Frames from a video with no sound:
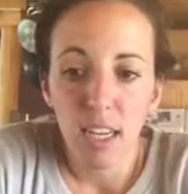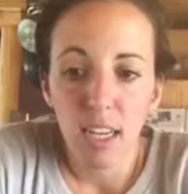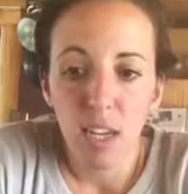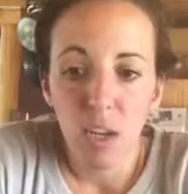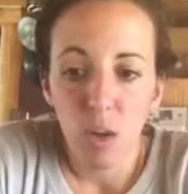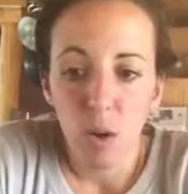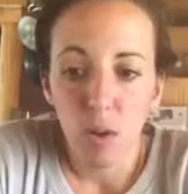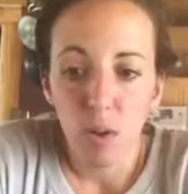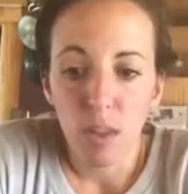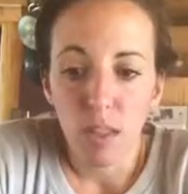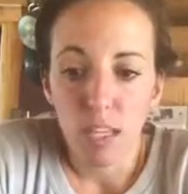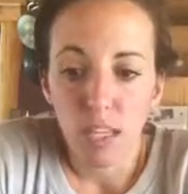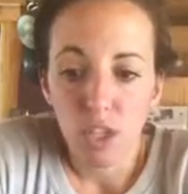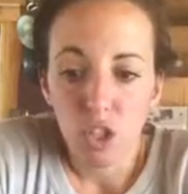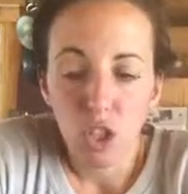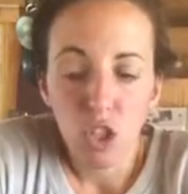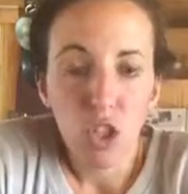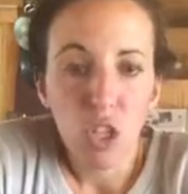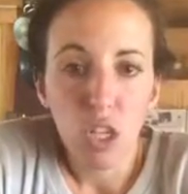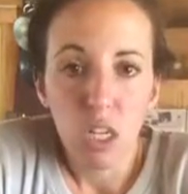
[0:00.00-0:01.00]

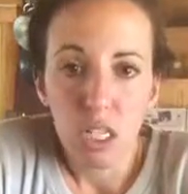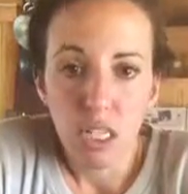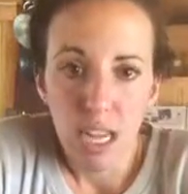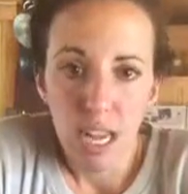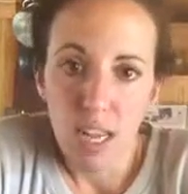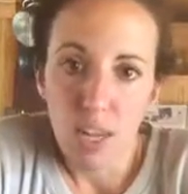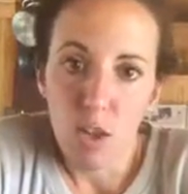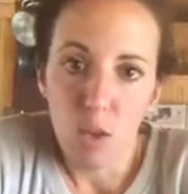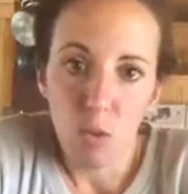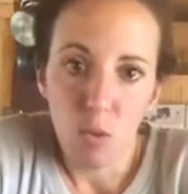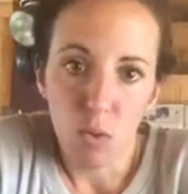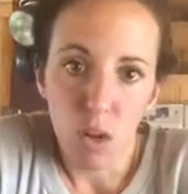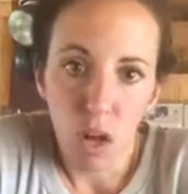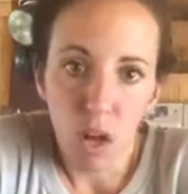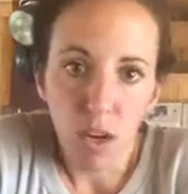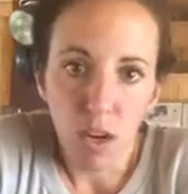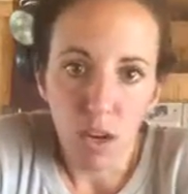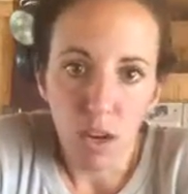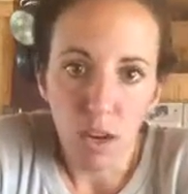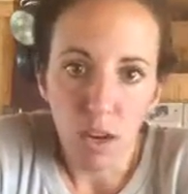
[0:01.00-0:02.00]
it's just going to take you
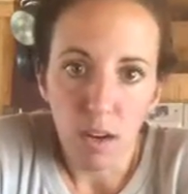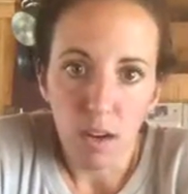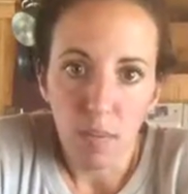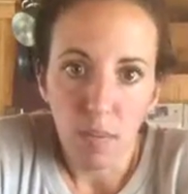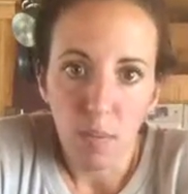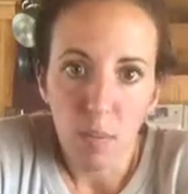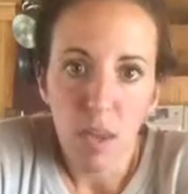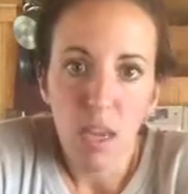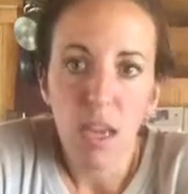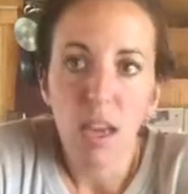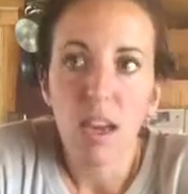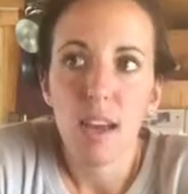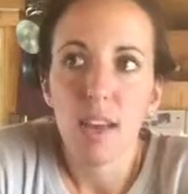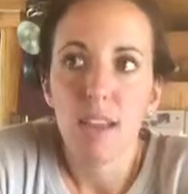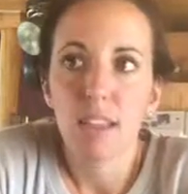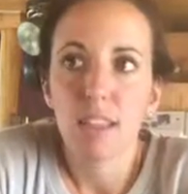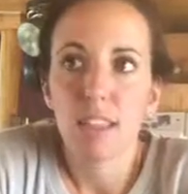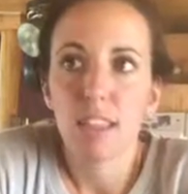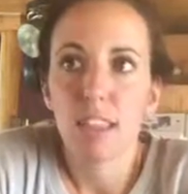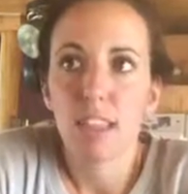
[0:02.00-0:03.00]
longer,
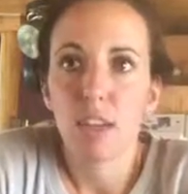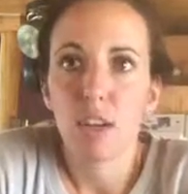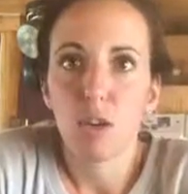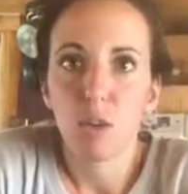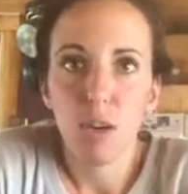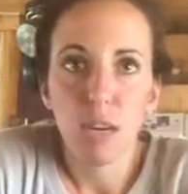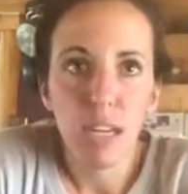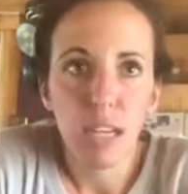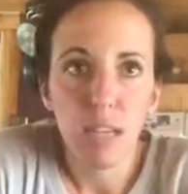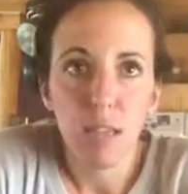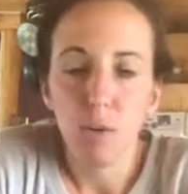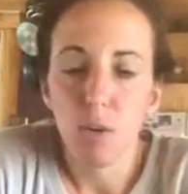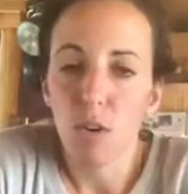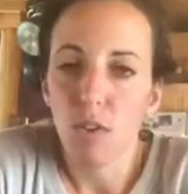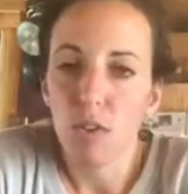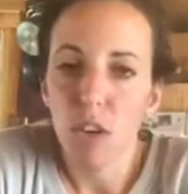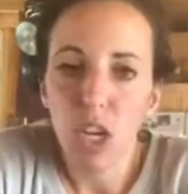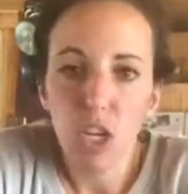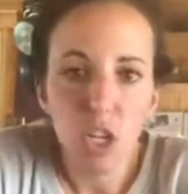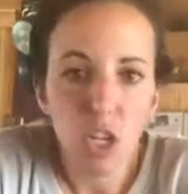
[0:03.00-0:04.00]
because the grit and the
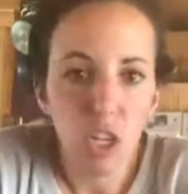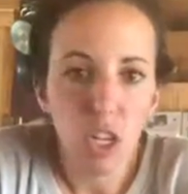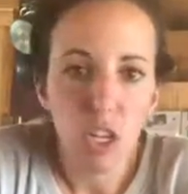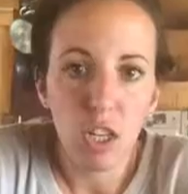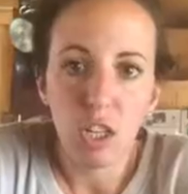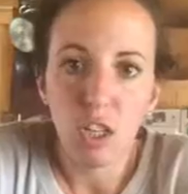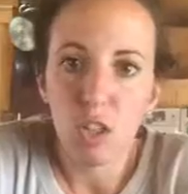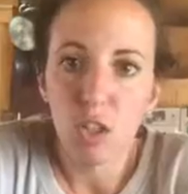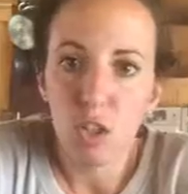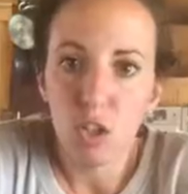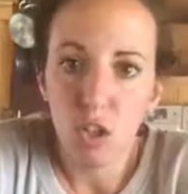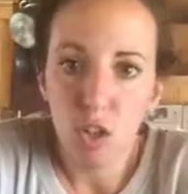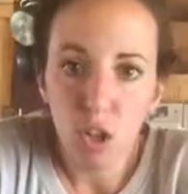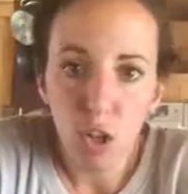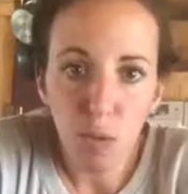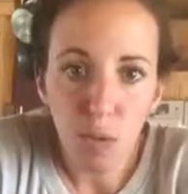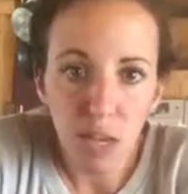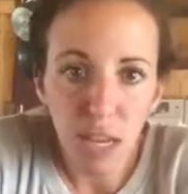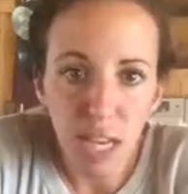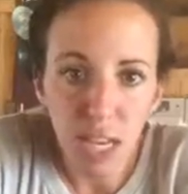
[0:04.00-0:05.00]
motivation and the
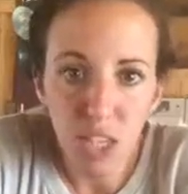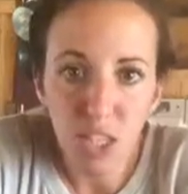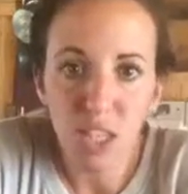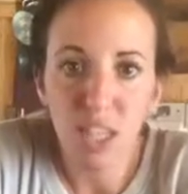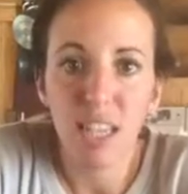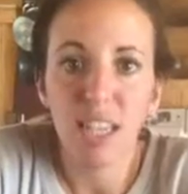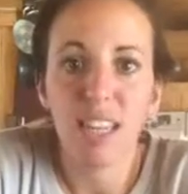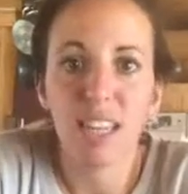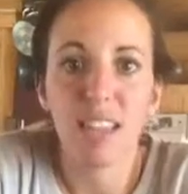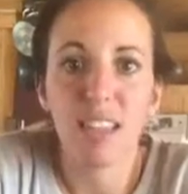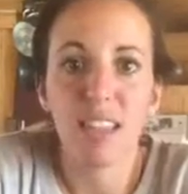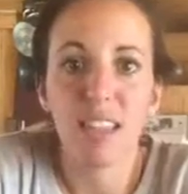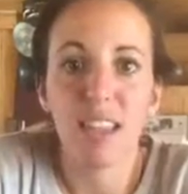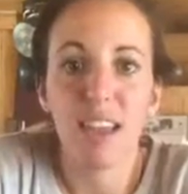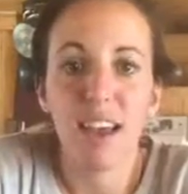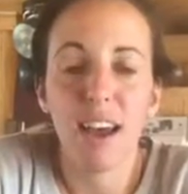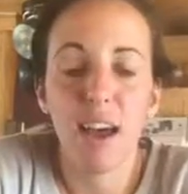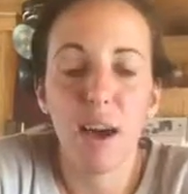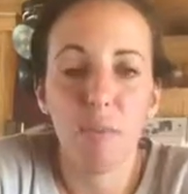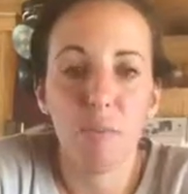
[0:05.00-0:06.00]
determination,
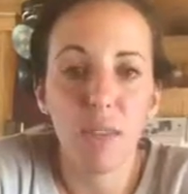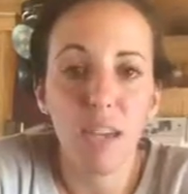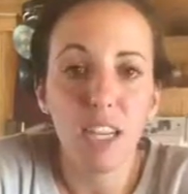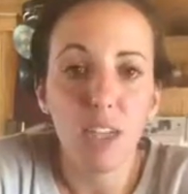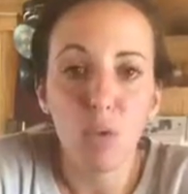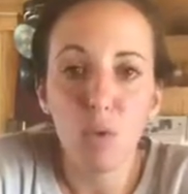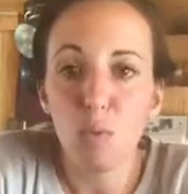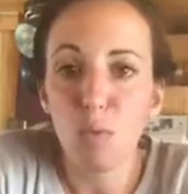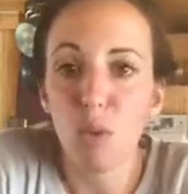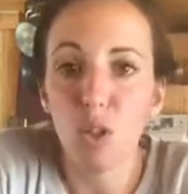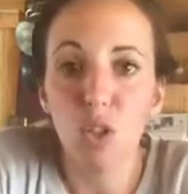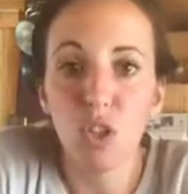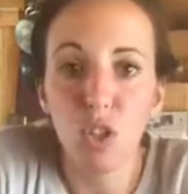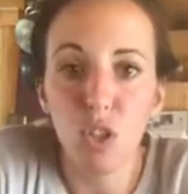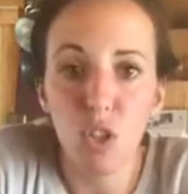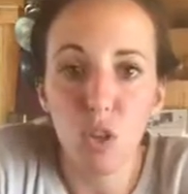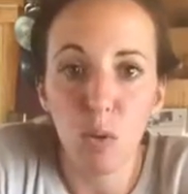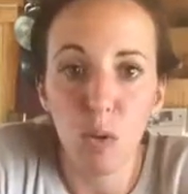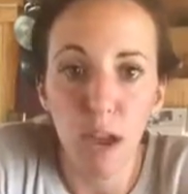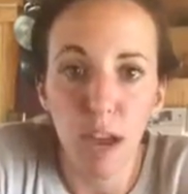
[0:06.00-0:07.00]
and that's what
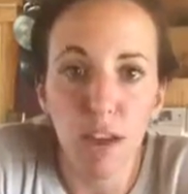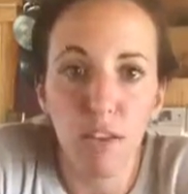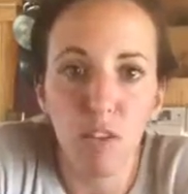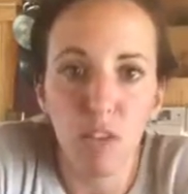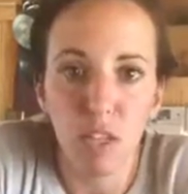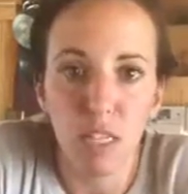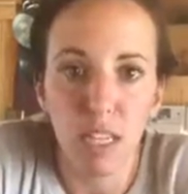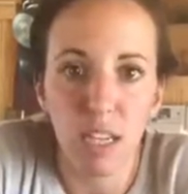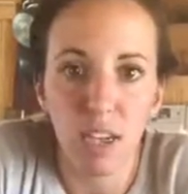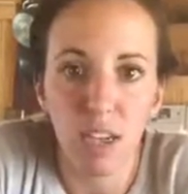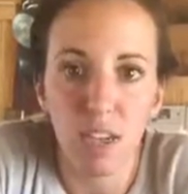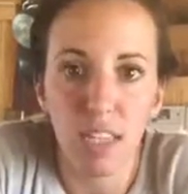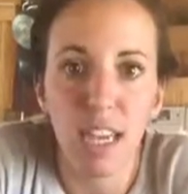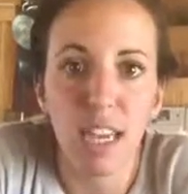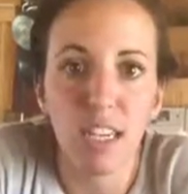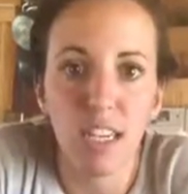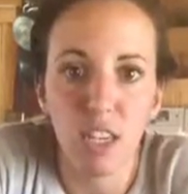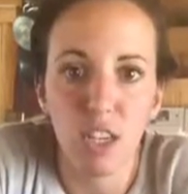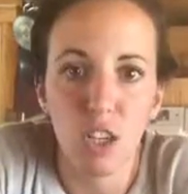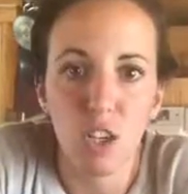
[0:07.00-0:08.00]
pushes you every single
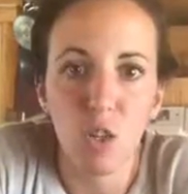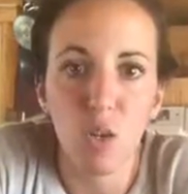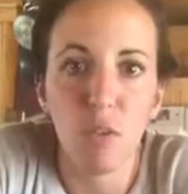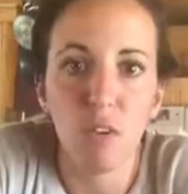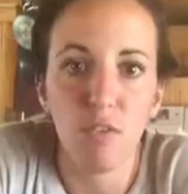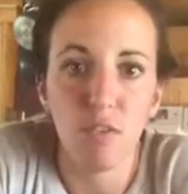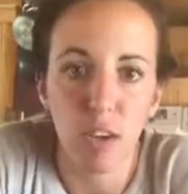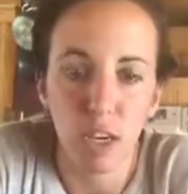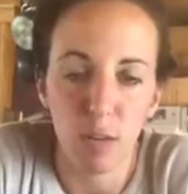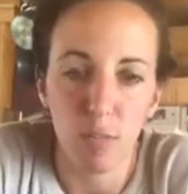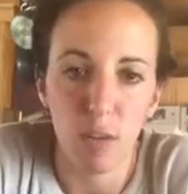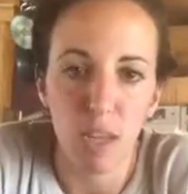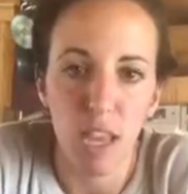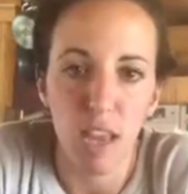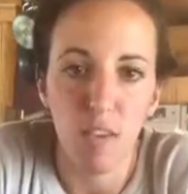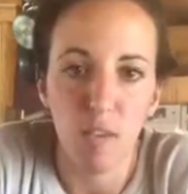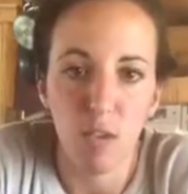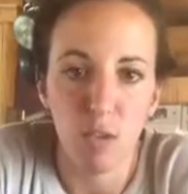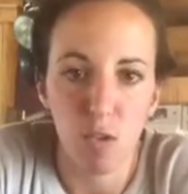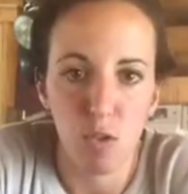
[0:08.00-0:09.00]
day to do your vital
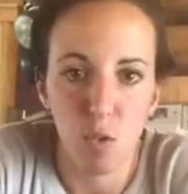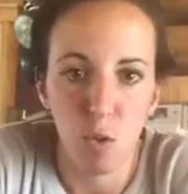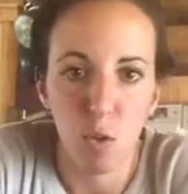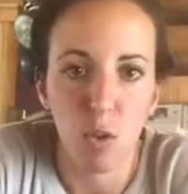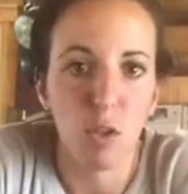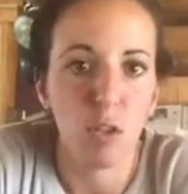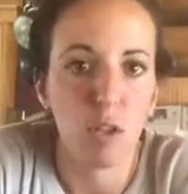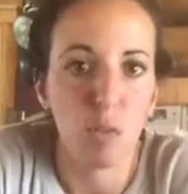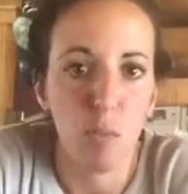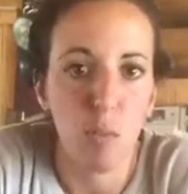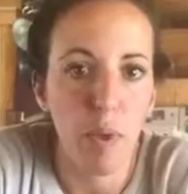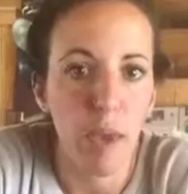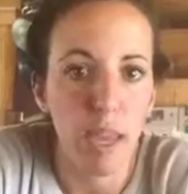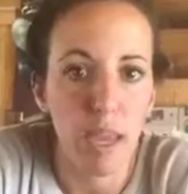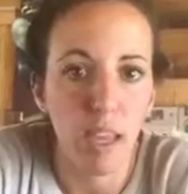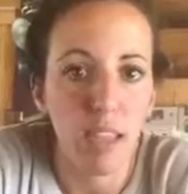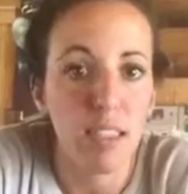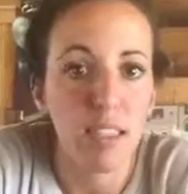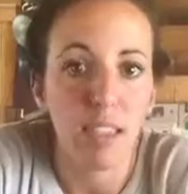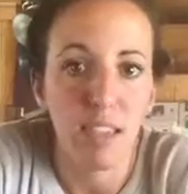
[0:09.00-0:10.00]
behaviors in order to
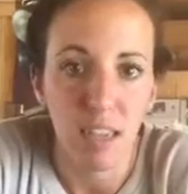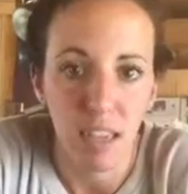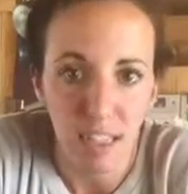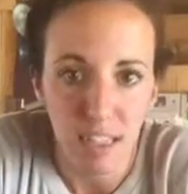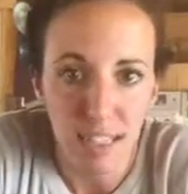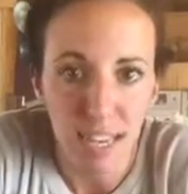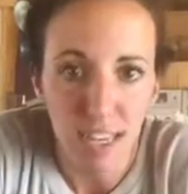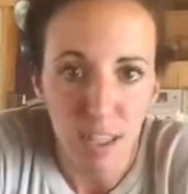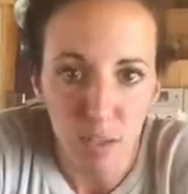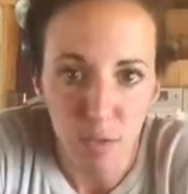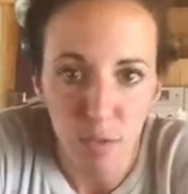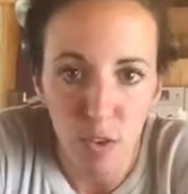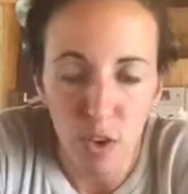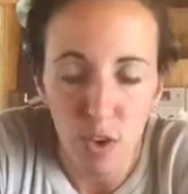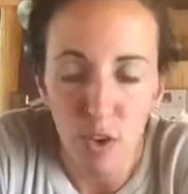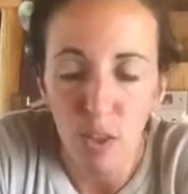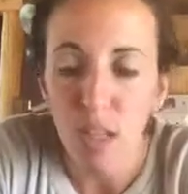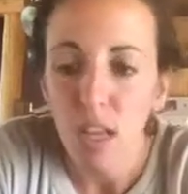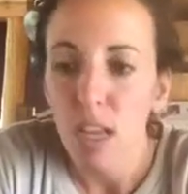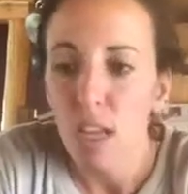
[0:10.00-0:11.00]
be
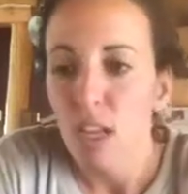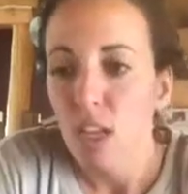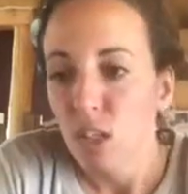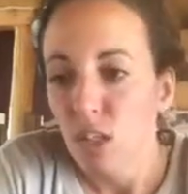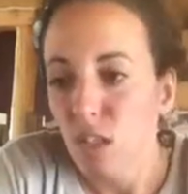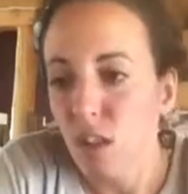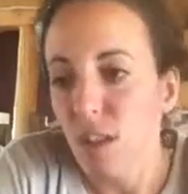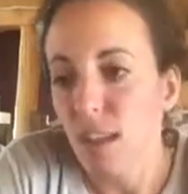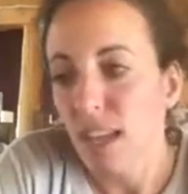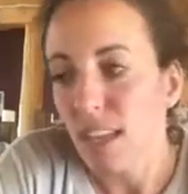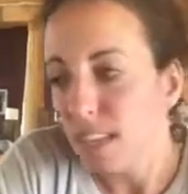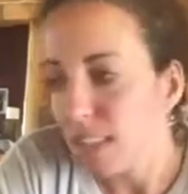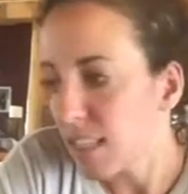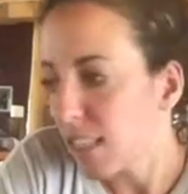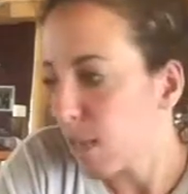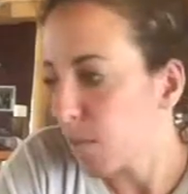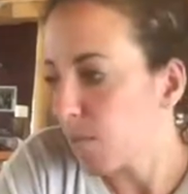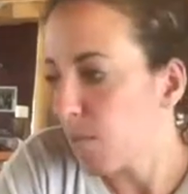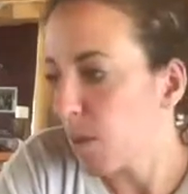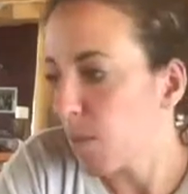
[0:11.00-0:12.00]
successful. So that's
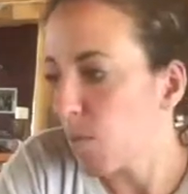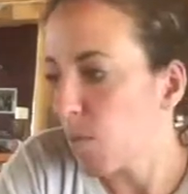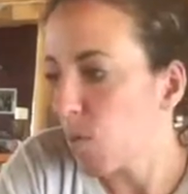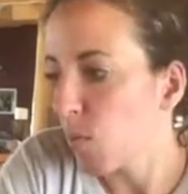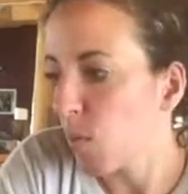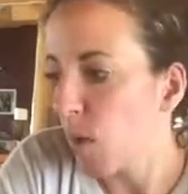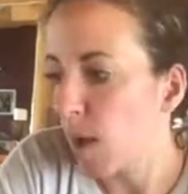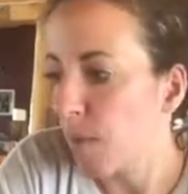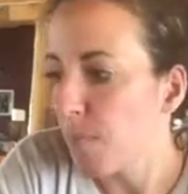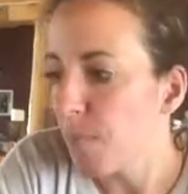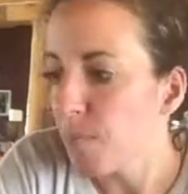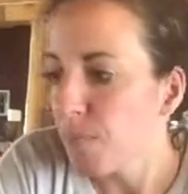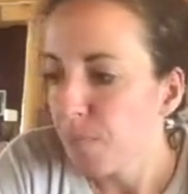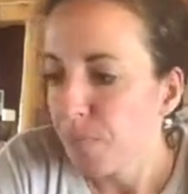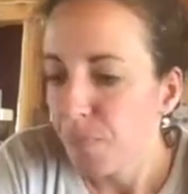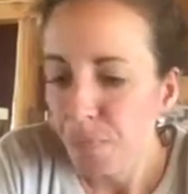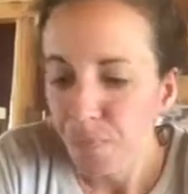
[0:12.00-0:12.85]
tip number 1.